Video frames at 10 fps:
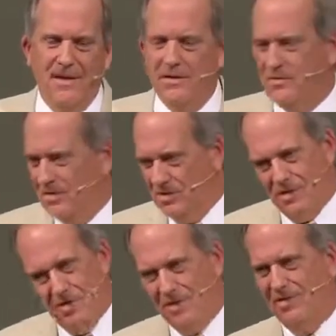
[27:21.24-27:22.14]
Judge
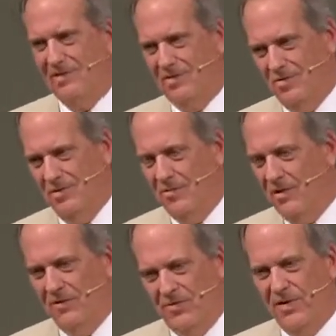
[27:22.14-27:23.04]
not the Lord by
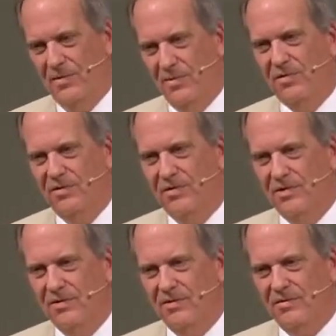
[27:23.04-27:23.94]
feeble
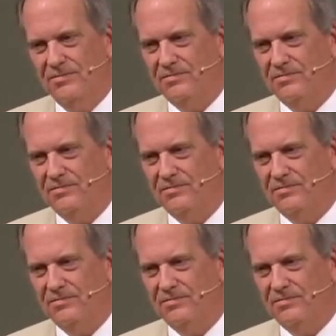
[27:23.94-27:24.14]
sense,